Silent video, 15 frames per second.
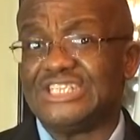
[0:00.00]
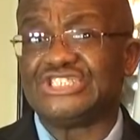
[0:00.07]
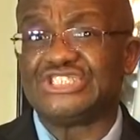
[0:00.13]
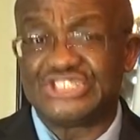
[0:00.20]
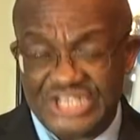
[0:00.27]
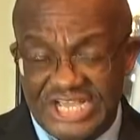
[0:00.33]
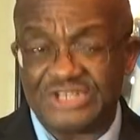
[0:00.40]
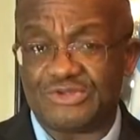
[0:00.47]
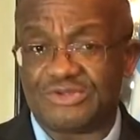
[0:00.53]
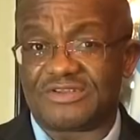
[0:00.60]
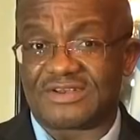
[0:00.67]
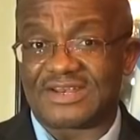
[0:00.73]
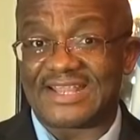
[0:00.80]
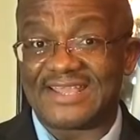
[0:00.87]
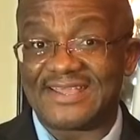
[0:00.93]

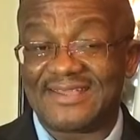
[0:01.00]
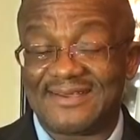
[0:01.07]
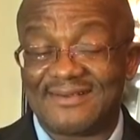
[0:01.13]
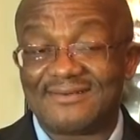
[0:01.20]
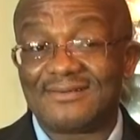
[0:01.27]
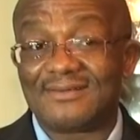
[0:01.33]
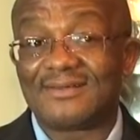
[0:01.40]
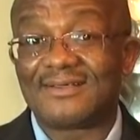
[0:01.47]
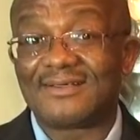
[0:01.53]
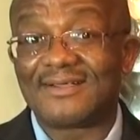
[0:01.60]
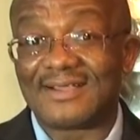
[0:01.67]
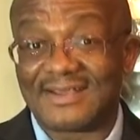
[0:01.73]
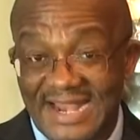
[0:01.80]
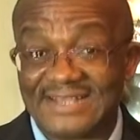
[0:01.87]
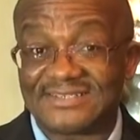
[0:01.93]
genuinely
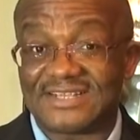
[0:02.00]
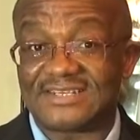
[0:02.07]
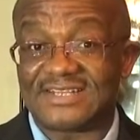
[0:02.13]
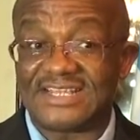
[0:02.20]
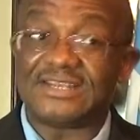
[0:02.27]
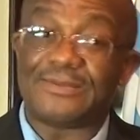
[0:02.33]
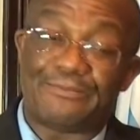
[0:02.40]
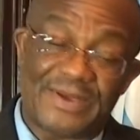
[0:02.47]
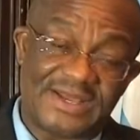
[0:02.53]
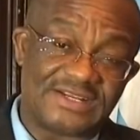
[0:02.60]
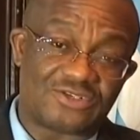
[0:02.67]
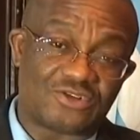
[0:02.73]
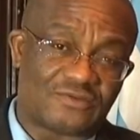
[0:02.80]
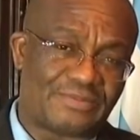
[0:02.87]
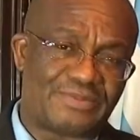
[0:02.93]
granted the independence
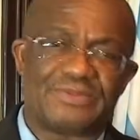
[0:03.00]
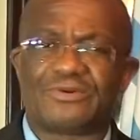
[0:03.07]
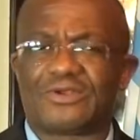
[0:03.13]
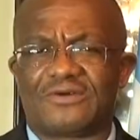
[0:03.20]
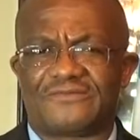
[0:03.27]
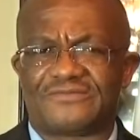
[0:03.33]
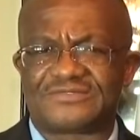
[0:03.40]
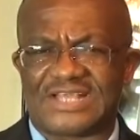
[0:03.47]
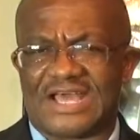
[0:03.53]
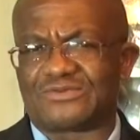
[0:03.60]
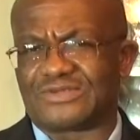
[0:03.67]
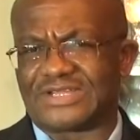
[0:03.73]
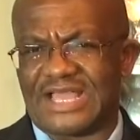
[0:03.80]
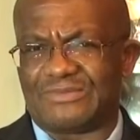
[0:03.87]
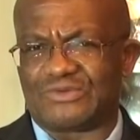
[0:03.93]
of the people of
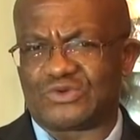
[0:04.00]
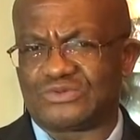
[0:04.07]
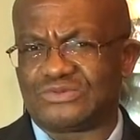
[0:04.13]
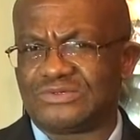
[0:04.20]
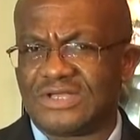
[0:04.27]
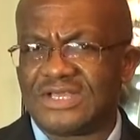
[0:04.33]
Southern Cameroon,